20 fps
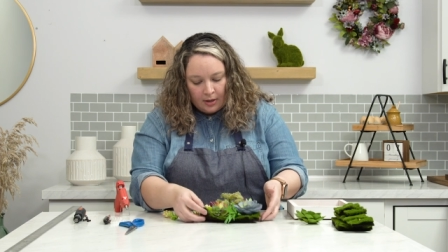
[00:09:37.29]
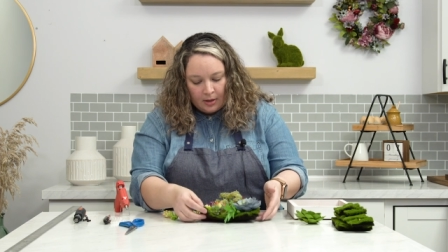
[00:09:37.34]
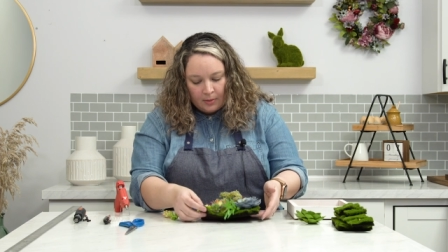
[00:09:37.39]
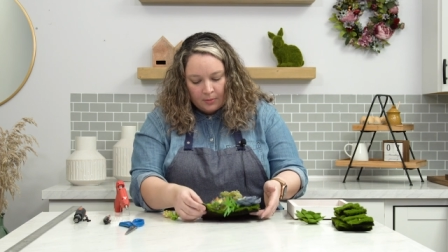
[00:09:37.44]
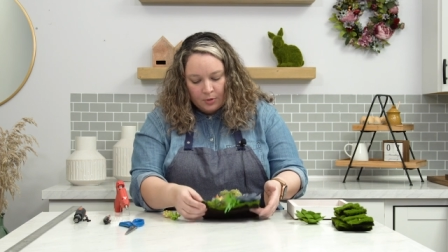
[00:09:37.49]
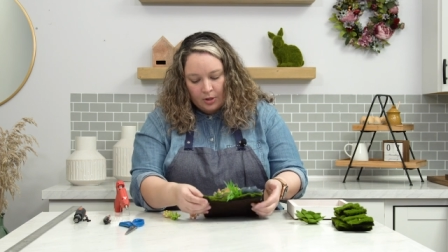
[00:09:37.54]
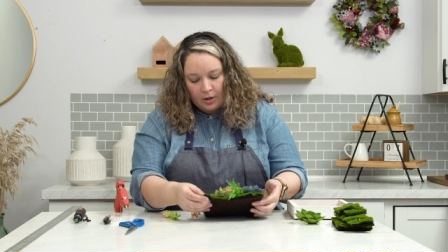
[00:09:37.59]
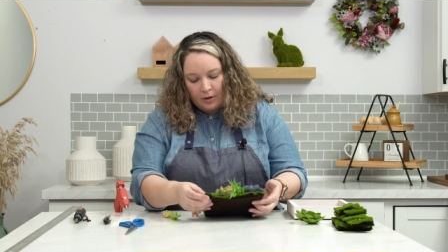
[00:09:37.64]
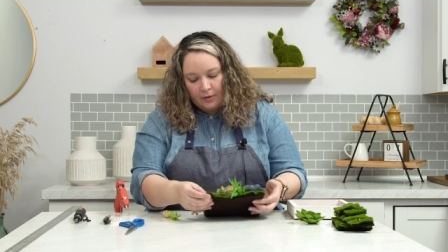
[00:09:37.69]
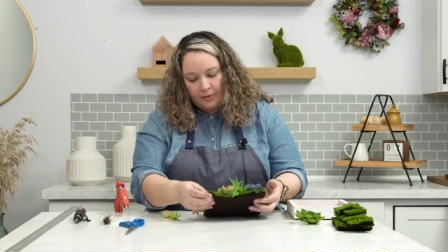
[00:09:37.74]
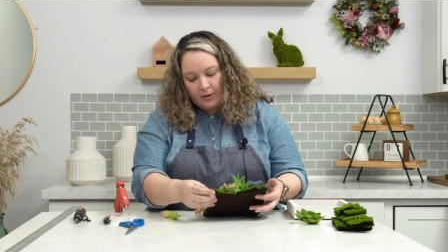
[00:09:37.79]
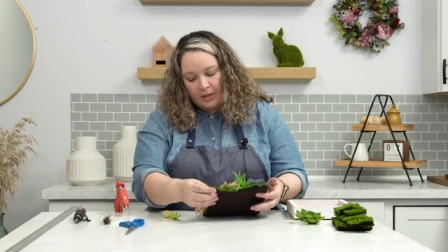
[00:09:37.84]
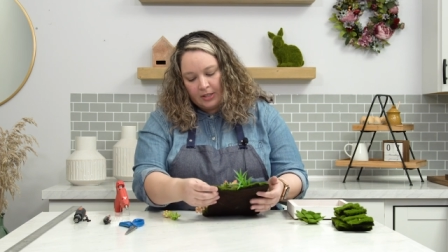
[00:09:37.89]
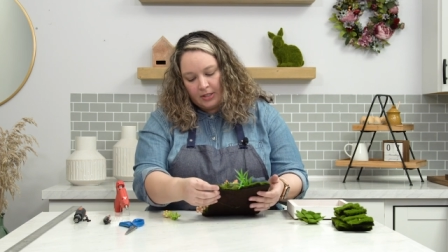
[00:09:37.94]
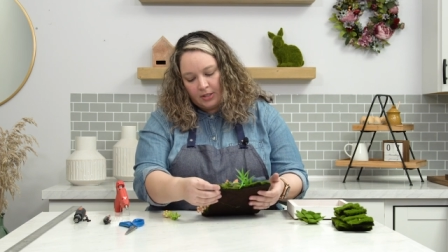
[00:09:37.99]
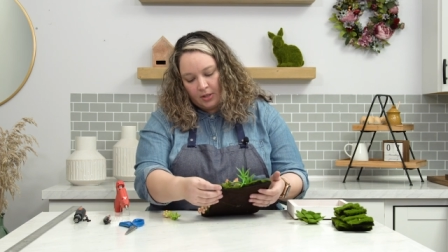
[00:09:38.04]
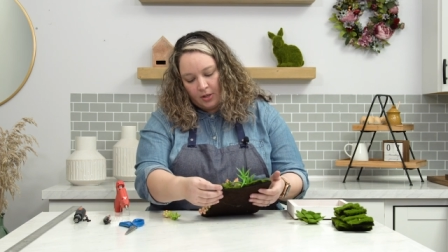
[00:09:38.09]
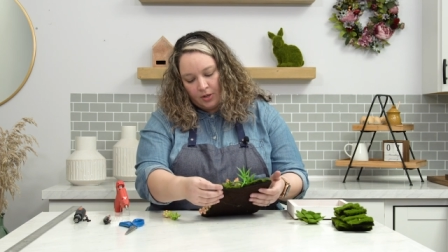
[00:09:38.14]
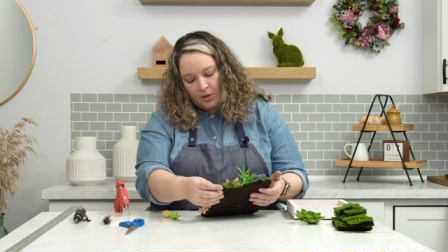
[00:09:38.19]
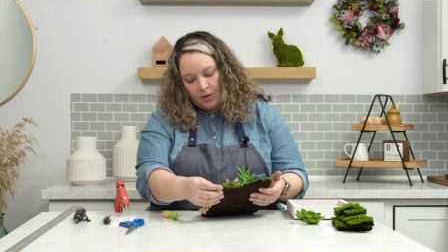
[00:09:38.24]
I'm sure I'll
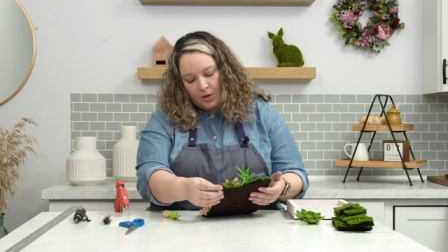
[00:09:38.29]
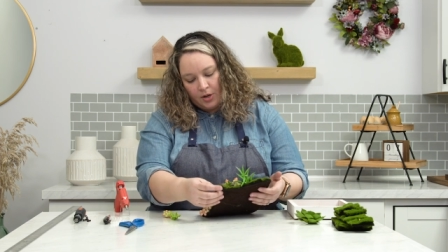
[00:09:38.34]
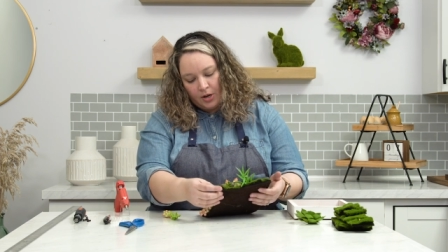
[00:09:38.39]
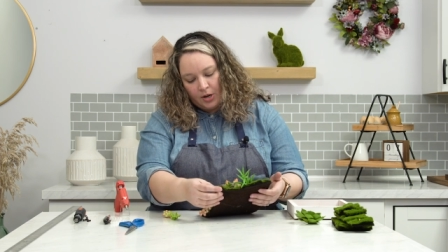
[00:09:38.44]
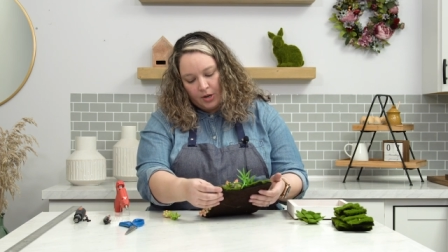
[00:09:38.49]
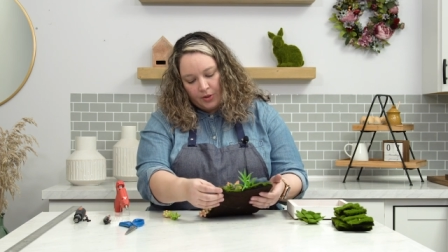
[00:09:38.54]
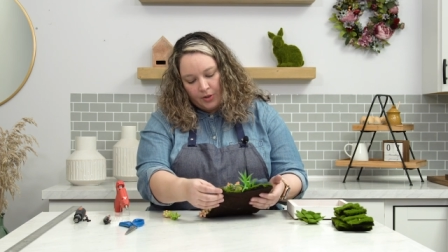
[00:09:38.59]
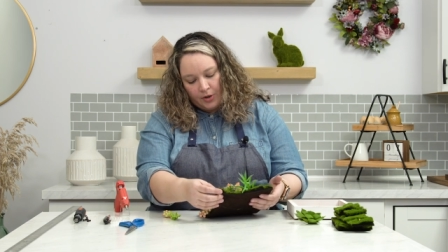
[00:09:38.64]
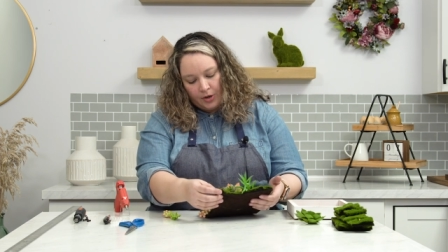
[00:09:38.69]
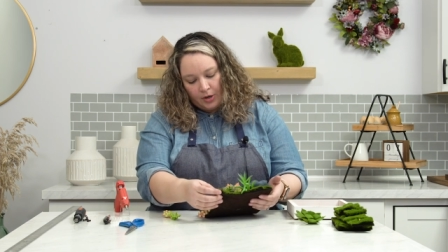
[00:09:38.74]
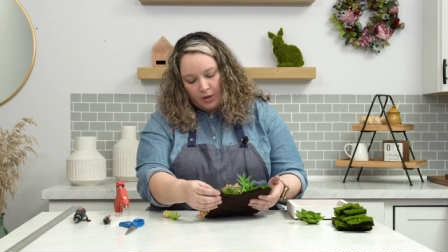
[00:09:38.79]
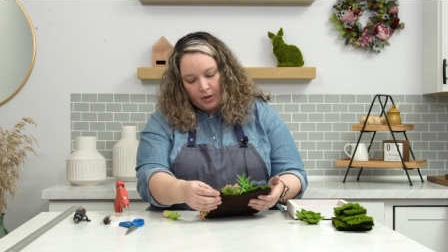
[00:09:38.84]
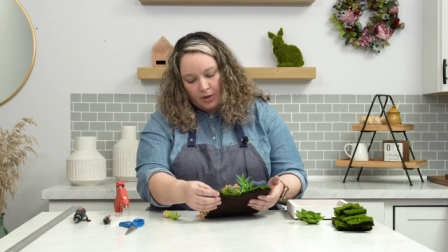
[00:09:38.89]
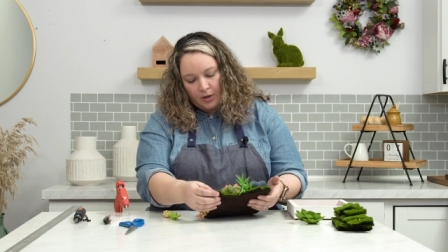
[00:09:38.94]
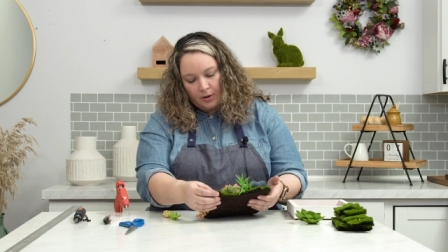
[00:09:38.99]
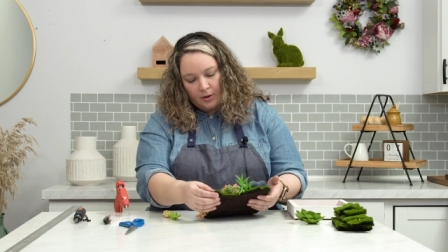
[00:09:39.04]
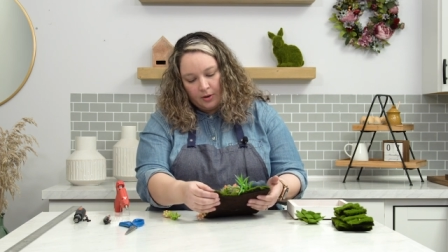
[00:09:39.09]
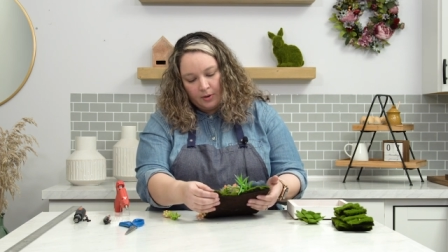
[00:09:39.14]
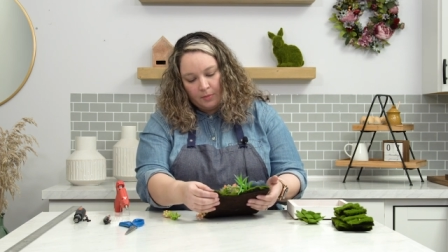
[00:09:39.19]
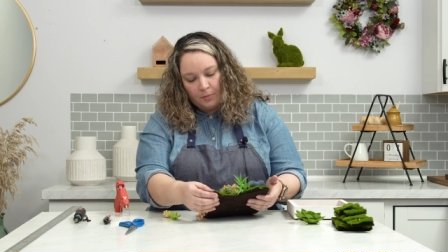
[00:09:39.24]
find
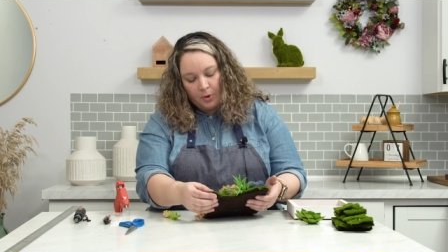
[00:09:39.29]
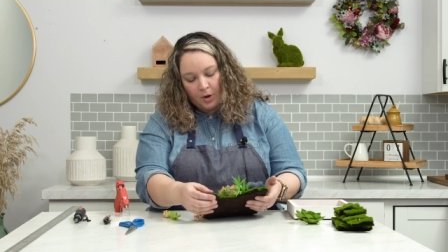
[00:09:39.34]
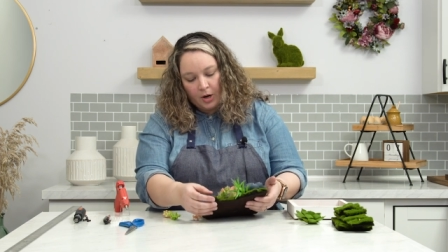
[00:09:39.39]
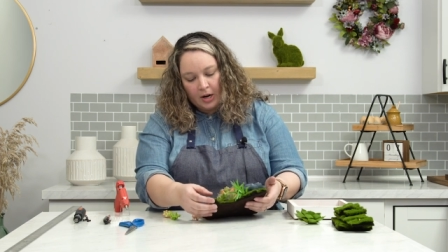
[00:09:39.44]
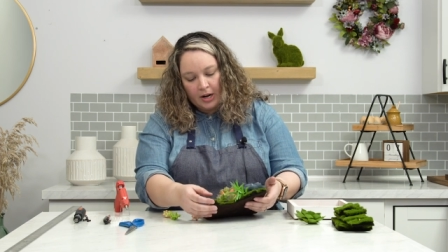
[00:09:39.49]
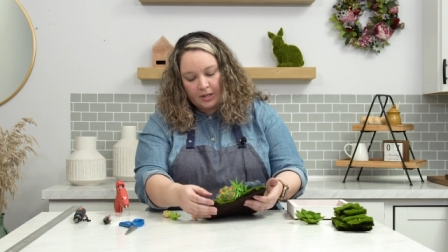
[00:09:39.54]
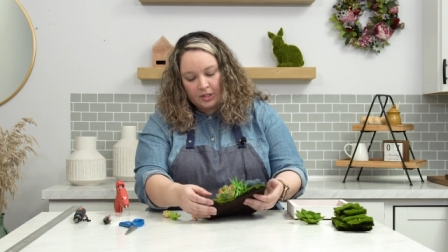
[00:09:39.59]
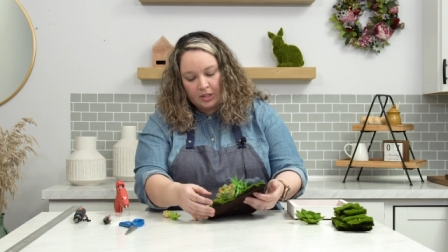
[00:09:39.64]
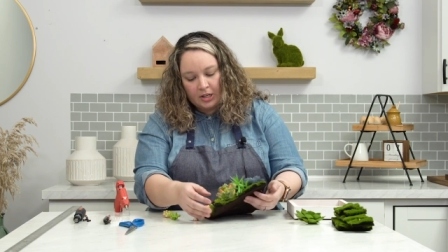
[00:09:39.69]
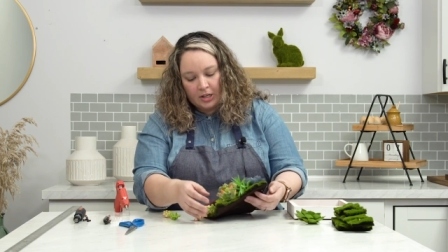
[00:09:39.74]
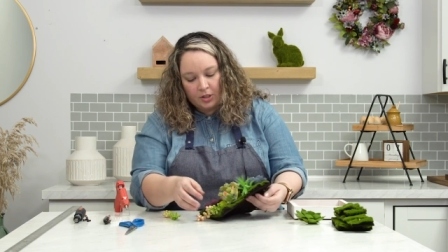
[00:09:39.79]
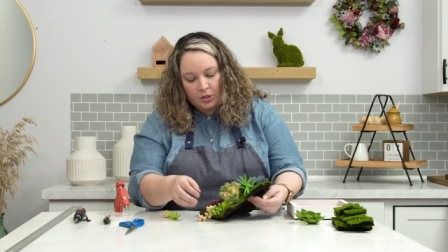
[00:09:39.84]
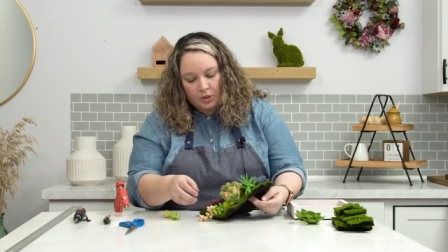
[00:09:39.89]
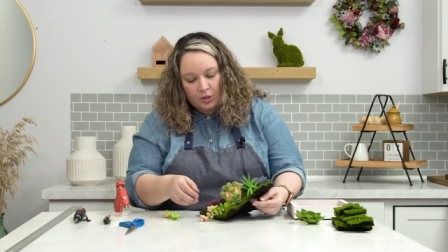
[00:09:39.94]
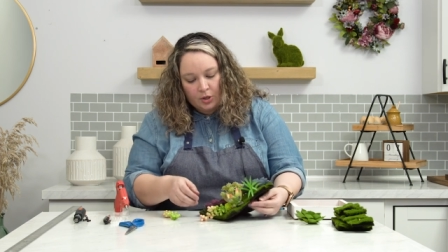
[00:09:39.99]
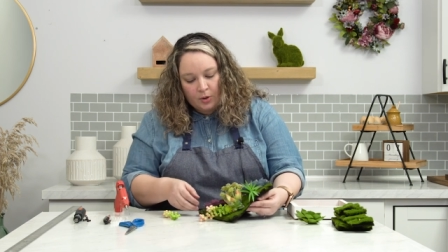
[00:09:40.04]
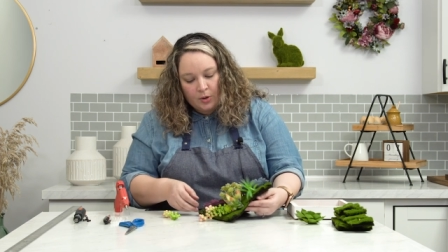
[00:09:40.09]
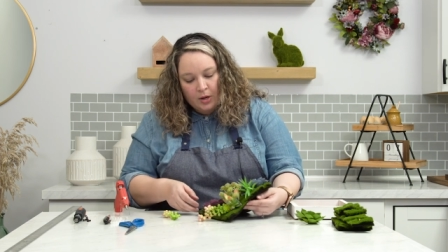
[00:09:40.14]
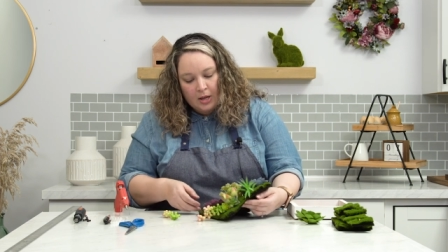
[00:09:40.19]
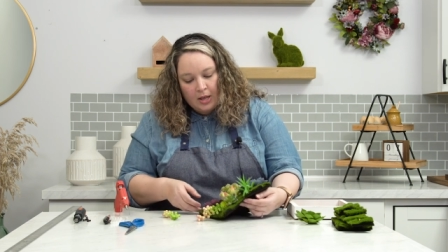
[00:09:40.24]
another project.
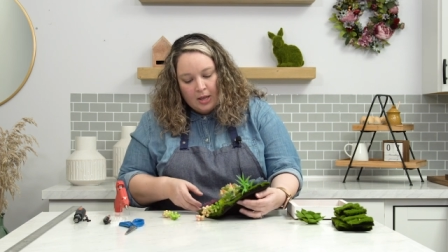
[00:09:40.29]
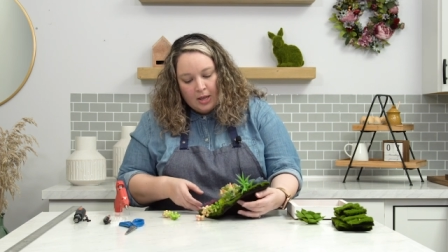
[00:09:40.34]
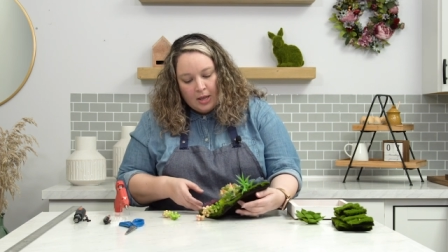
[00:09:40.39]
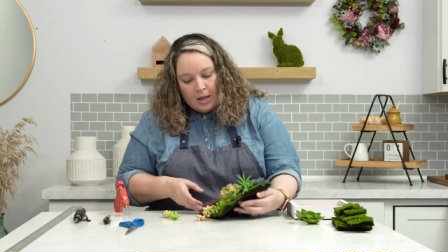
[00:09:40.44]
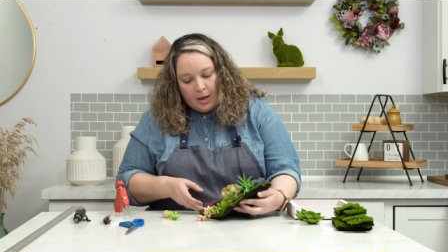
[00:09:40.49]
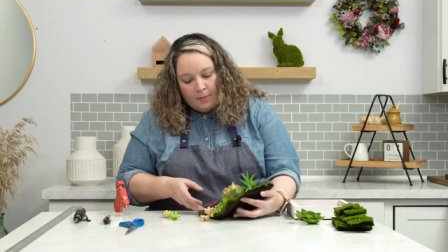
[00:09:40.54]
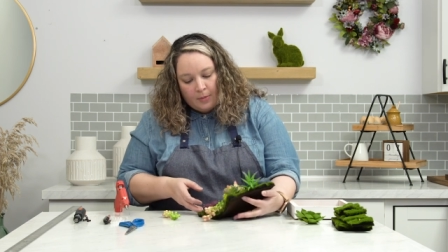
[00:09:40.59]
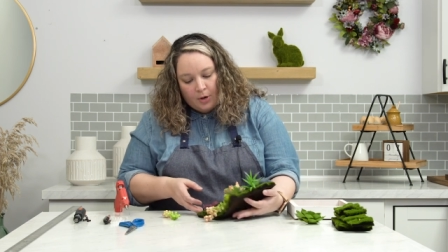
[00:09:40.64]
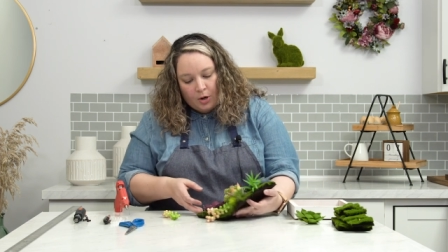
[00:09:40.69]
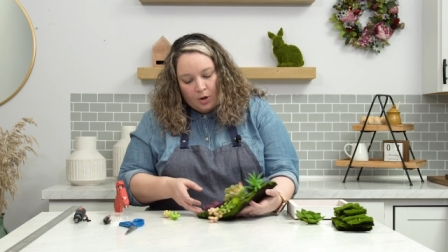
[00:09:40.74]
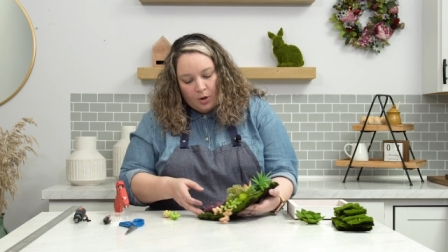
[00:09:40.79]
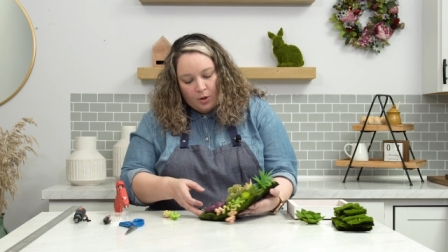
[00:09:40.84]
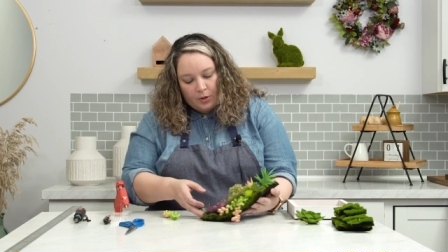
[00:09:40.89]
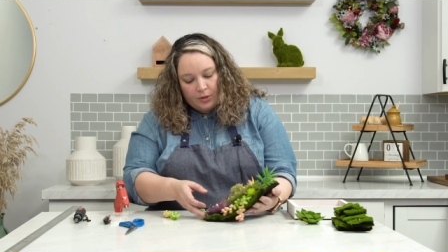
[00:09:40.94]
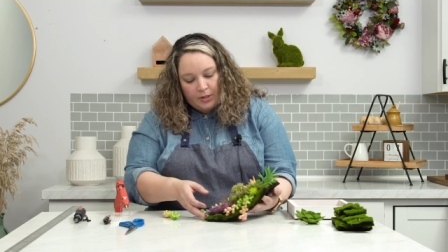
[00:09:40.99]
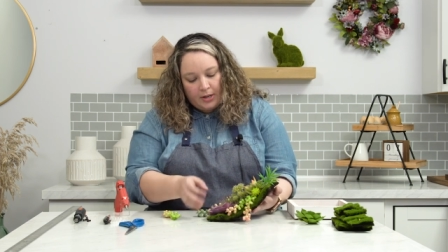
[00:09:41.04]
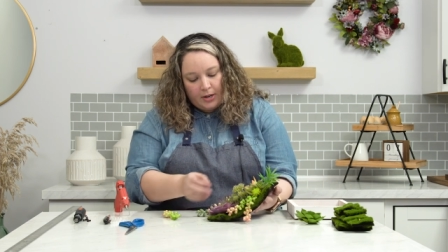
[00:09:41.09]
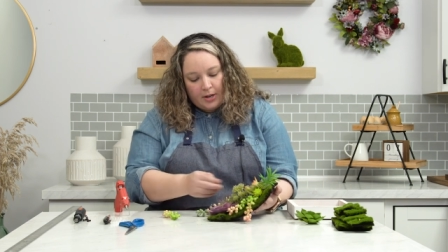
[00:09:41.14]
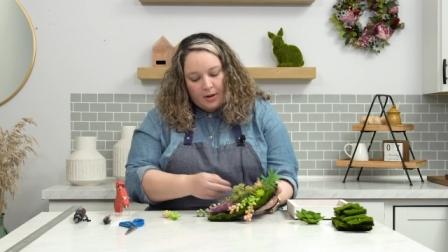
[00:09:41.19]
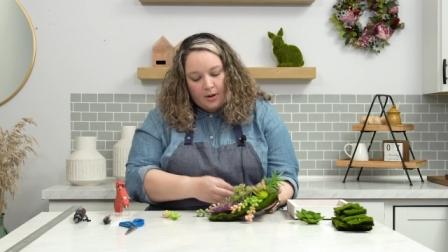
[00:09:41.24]
So I'm gonna
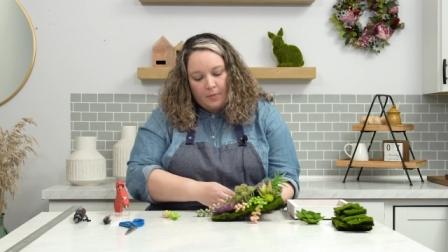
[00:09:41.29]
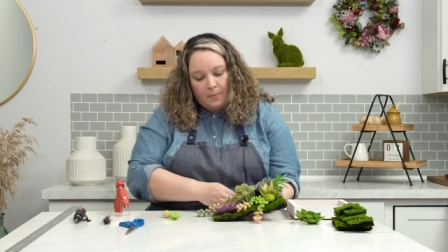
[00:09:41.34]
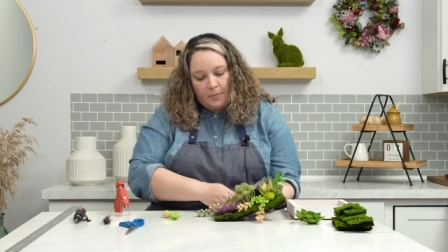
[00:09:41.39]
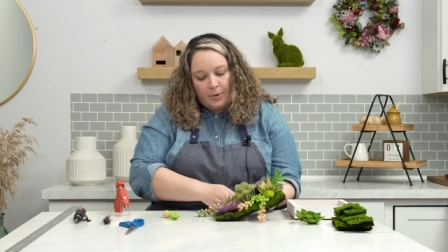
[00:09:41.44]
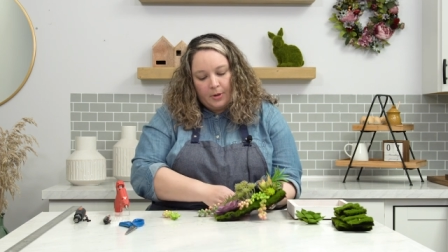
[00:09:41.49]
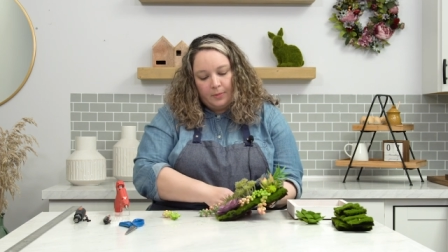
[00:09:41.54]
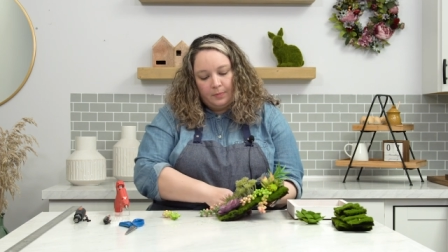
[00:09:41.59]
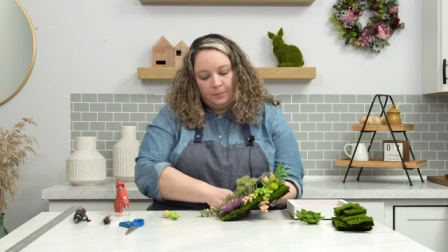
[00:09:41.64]
hold it up